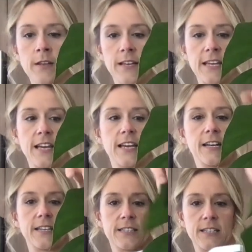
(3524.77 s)
again,
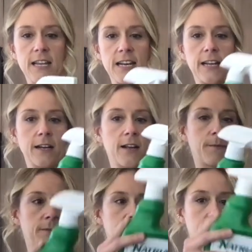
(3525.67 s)
is getting
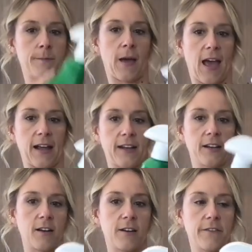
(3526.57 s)
the back
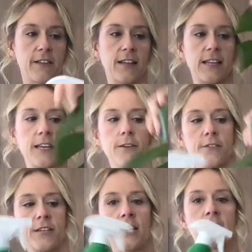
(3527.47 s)
of the
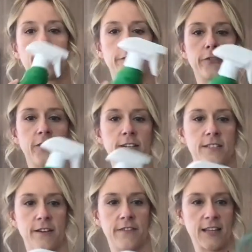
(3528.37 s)
leaves, the front
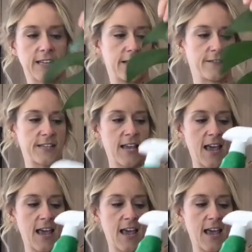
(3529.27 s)
of the leaves,